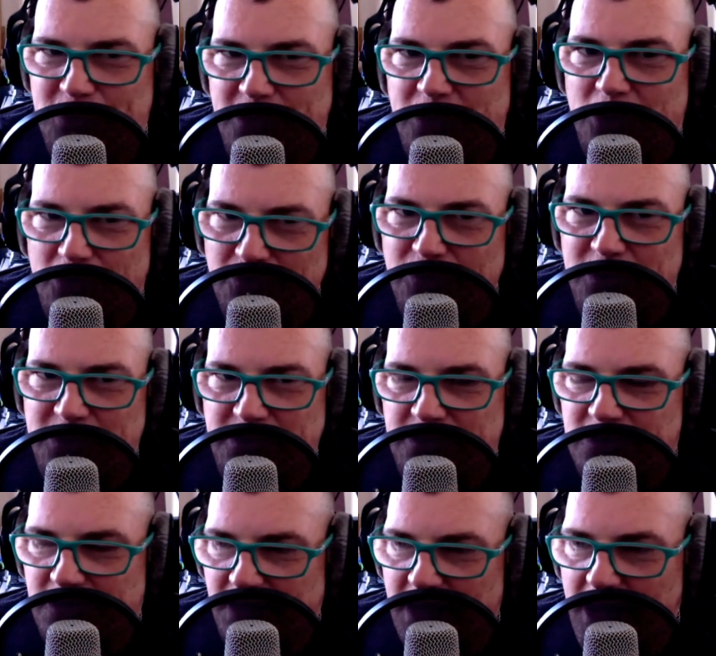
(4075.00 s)
convinced
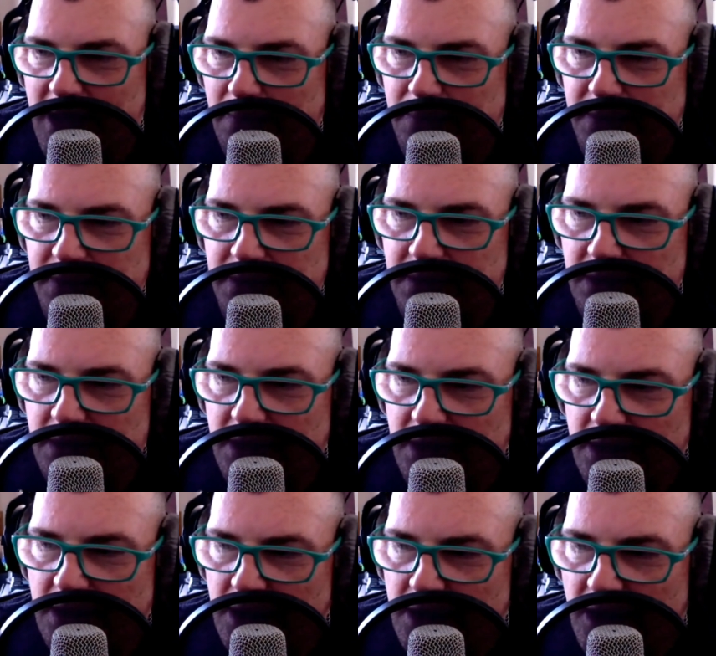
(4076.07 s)
that's going to happen.
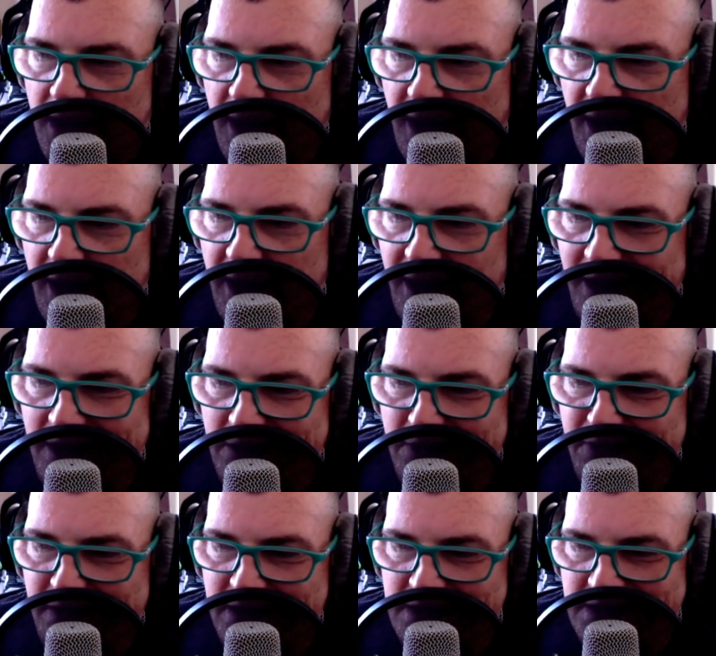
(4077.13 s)
Uh, other
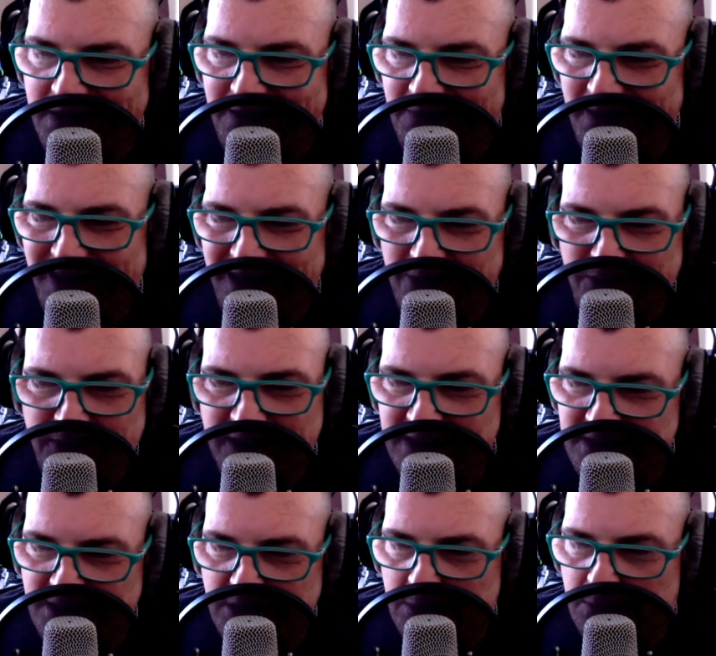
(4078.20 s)
things, I mean, I don't think
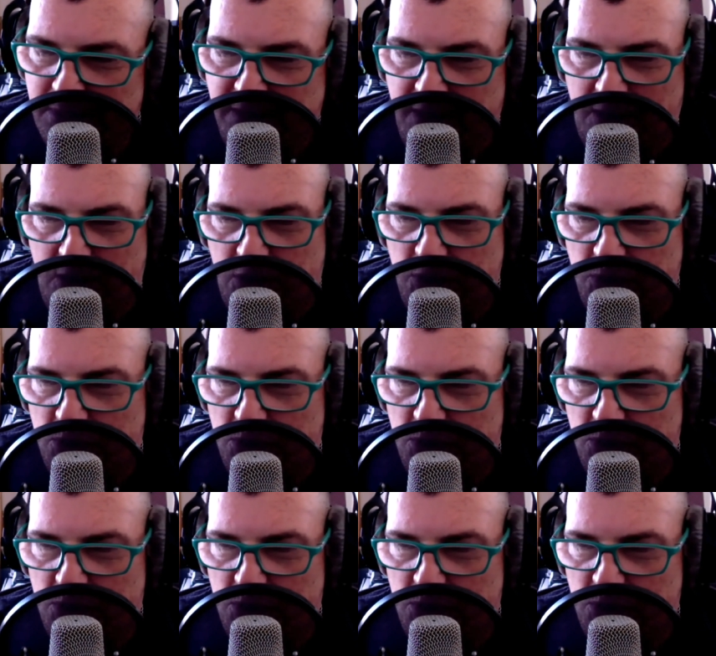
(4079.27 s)
it's going to be a huge